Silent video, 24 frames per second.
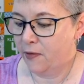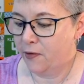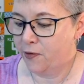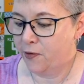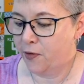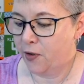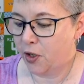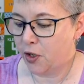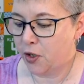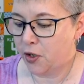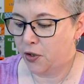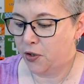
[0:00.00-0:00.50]

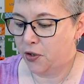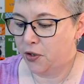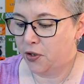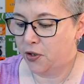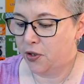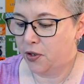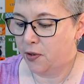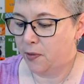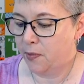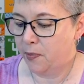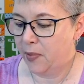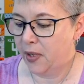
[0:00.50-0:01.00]

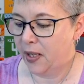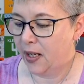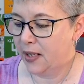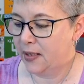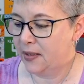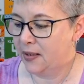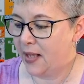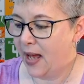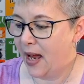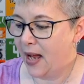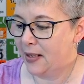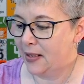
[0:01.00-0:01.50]
first
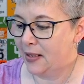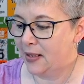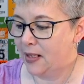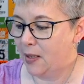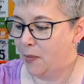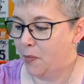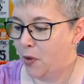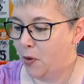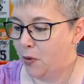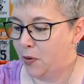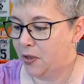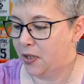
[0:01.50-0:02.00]
because that's the
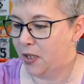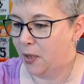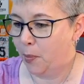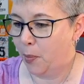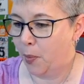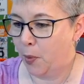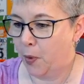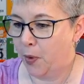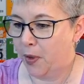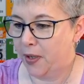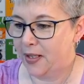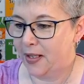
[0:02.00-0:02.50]
most
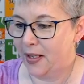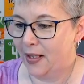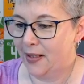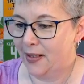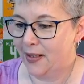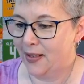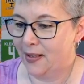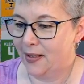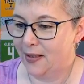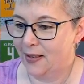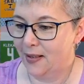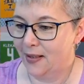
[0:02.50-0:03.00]

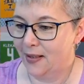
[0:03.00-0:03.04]
important.